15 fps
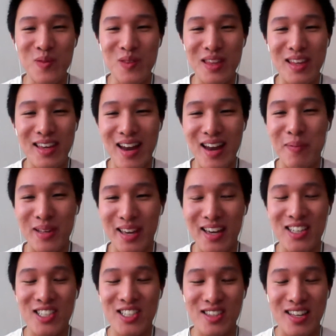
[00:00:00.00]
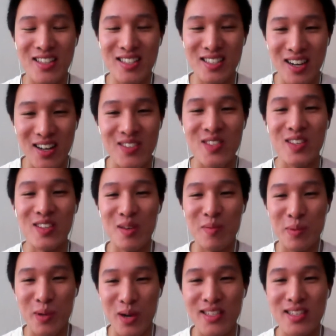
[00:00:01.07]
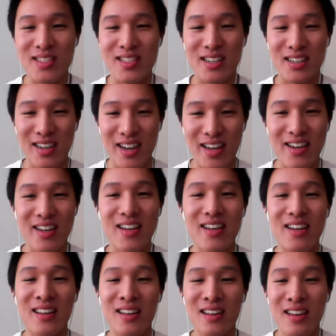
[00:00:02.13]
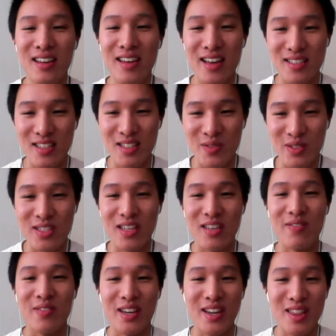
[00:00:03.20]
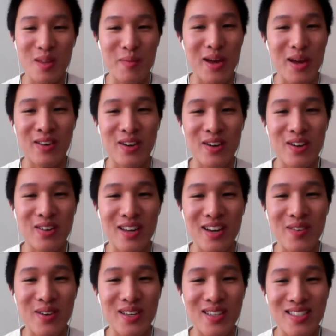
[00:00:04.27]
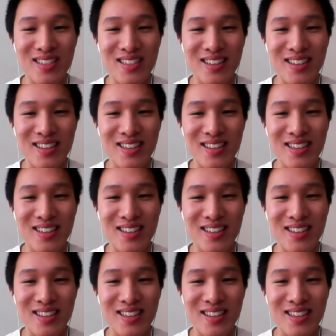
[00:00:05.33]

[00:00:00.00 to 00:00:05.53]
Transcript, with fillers: an application that's constantly processing data as it's receiving it in the background anyways.